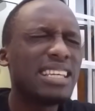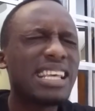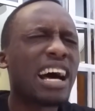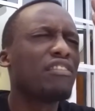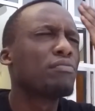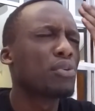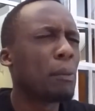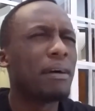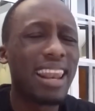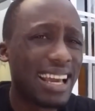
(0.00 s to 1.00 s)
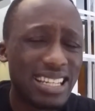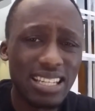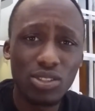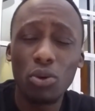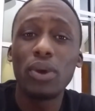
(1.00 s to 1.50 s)
have proper
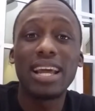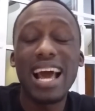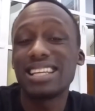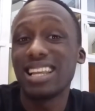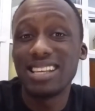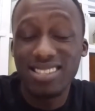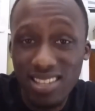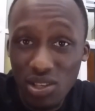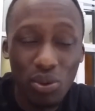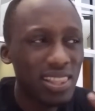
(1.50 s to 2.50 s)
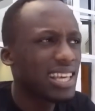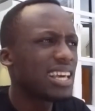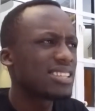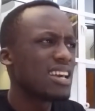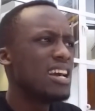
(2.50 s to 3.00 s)
lighting so we can actually see you. Thing
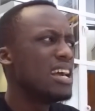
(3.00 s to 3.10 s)
is,